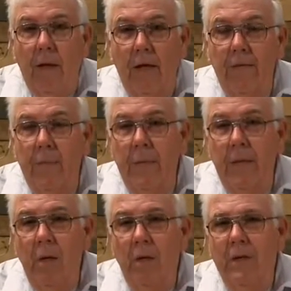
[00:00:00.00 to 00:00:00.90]
If
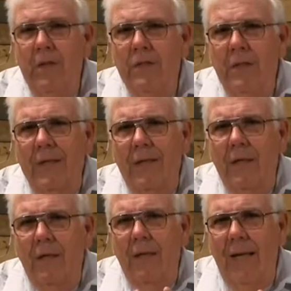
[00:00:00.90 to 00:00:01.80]
Bill doesn't
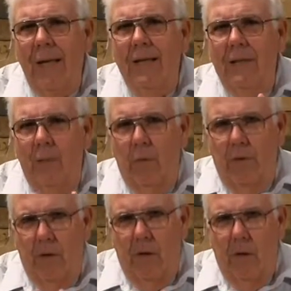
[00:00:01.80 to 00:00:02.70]
get connected
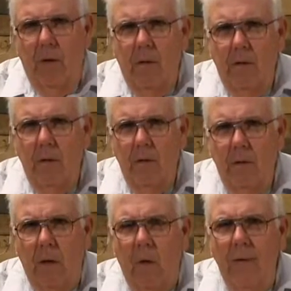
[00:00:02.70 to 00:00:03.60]
with her
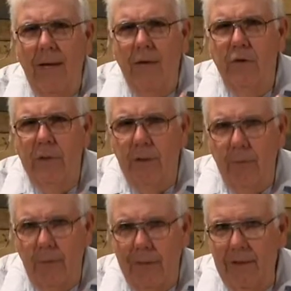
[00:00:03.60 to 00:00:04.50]
on how she
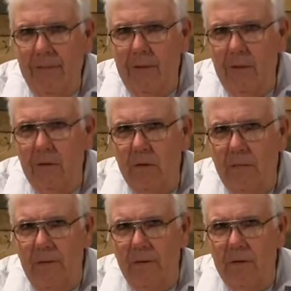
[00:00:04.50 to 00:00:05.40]
really feels
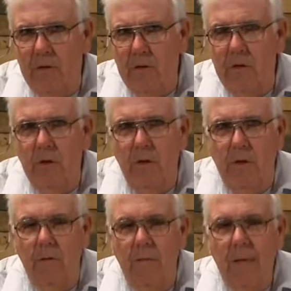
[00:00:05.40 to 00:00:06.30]
about this
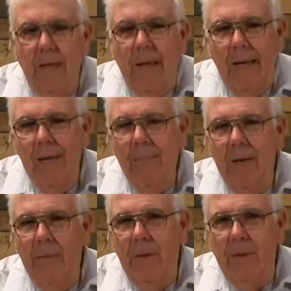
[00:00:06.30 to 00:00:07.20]
issue, he
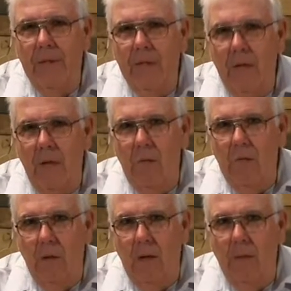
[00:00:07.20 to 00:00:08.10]
may pick his
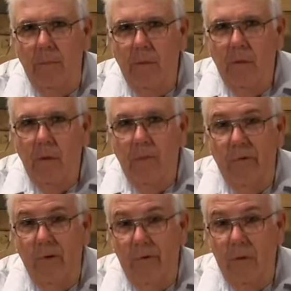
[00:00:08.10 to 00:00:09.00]
clothes up
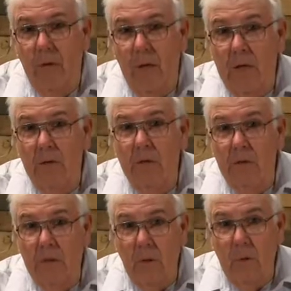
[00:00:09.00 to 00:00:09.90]
for a few days
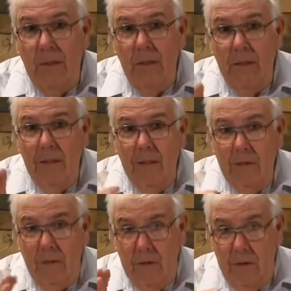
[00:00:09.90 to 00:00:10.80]
just so he doesn't
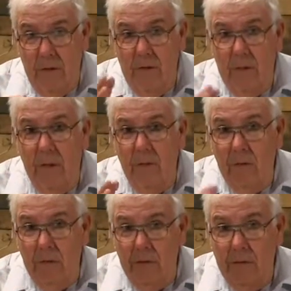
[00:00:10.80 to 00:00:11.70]
listen to Susie do
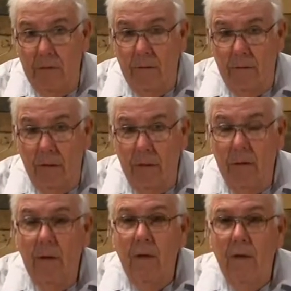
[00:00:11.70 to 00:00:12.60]
this. Okay?
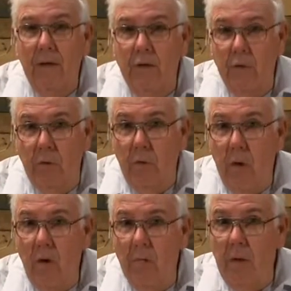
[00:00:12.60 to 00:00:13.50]
That's the
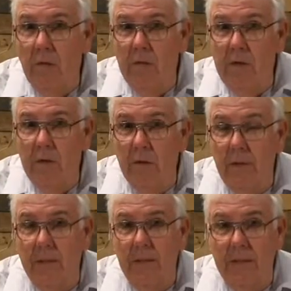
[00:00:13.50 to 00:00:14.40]
wrong motivation.
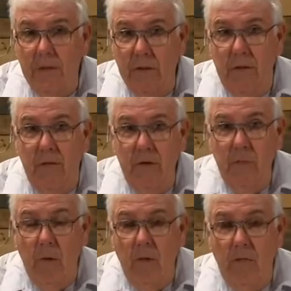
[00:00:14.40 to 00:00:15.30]
That's a
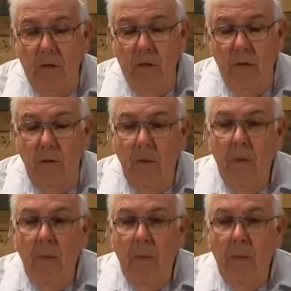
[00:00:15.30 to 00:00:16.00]
selfish motivation.